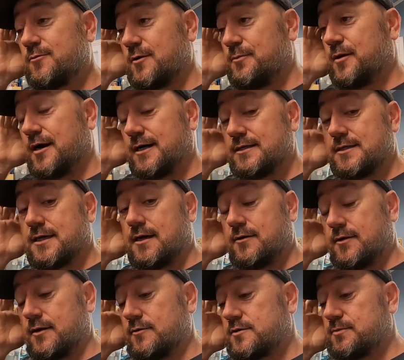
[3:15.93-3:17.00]
replying to all
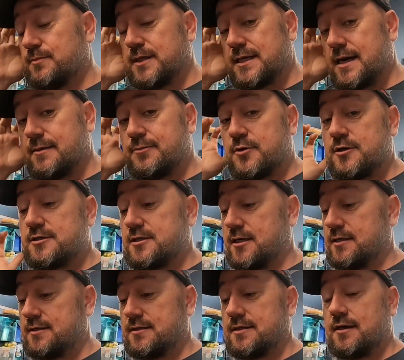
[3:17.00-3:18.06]
those, but I
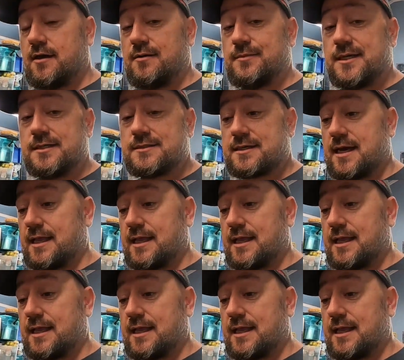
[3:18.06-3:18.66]
appreciate the comments.